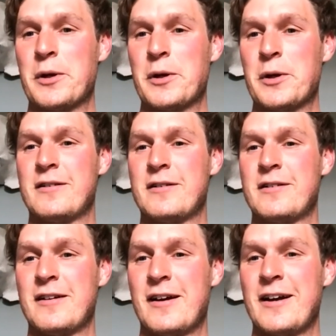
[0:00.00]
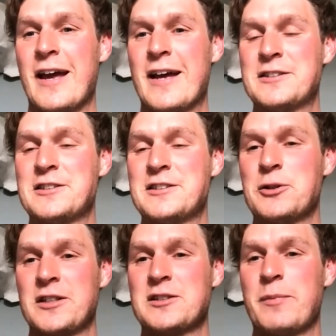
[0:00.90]
and again,
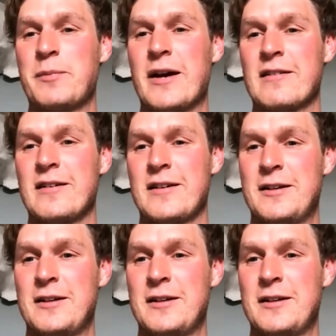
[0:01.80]
so unexpected.